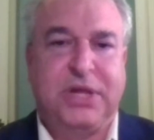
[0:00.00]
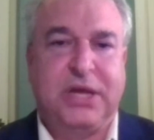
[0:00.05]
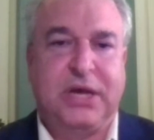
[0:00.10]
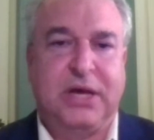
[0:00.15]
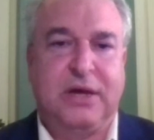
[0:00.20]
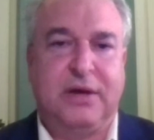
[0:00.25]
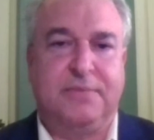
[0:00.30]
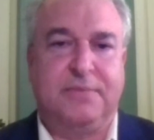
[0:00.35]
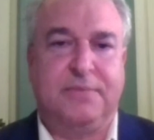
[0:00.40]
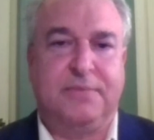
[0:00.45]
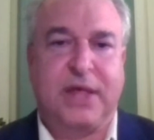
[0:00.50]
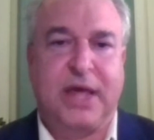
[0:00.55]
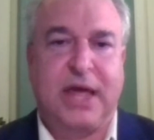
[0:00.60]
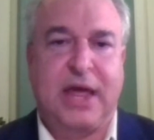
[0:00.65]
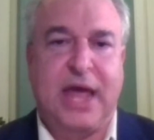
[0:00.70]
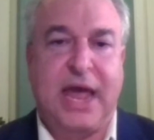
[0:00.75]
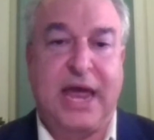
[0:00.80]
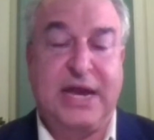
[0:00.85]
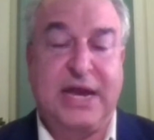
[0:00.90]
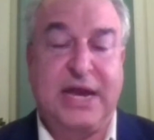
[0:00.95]

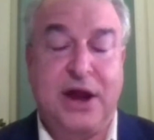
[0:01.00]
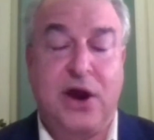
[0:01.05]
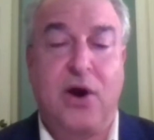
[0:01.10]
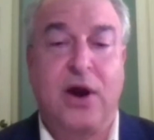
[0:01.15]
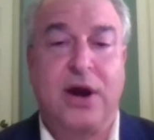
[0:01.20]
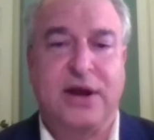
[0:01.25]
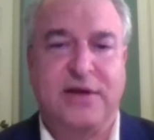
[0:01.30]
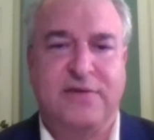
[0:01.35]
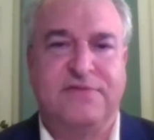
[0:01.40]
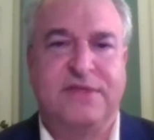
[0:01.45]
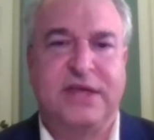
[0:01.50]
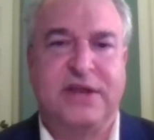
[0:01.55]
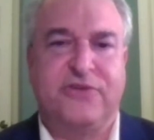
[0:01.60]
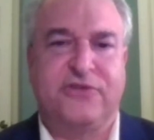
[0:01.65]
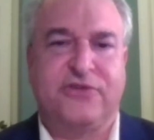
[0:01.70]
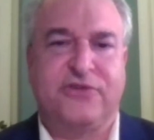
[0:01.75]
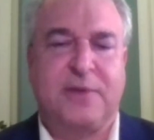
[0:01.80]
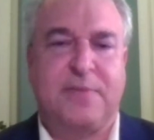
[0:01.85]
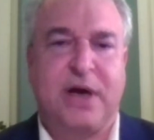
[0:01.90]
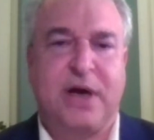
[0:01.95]
a narrative that
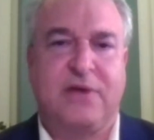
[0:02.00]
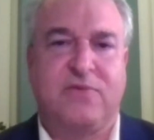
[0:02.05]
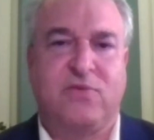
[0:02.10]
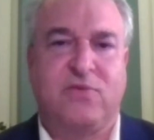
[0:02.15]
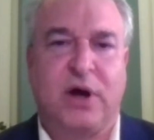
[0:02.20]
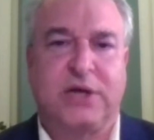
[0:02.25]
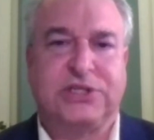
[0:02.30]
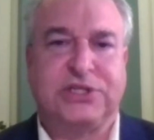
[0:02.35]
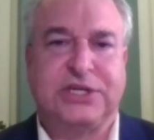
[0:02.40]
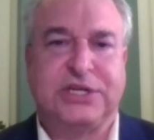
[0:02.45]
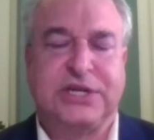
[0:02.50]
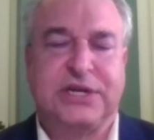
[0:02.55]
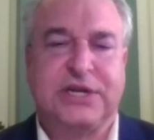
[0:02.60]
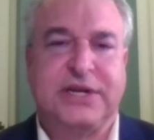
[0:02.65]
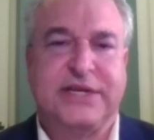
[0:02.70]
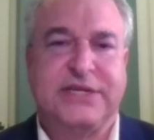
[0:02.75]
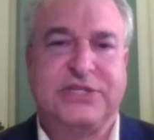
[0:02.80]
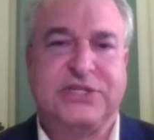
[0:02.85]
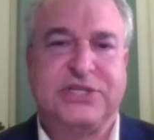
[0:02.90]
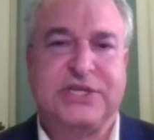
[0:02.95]
has come out of
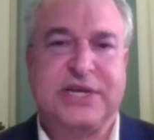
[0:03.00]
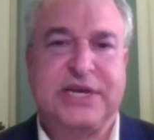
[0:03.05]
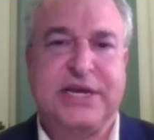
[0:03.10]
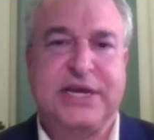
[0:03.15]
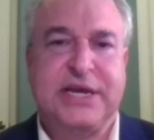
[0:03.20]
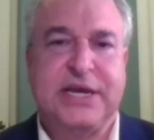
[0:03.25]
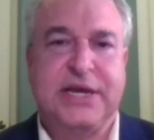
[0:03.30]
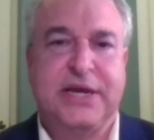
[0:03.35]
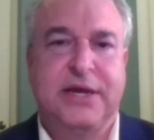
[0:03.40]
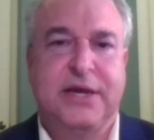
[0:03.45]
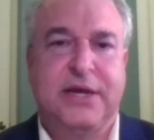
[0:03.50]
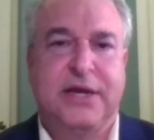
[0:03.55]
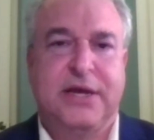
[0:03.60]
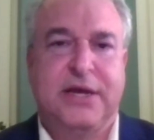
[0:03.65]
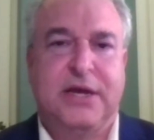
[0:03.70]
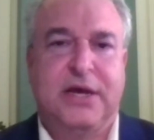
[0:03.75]
Washington, D.C.,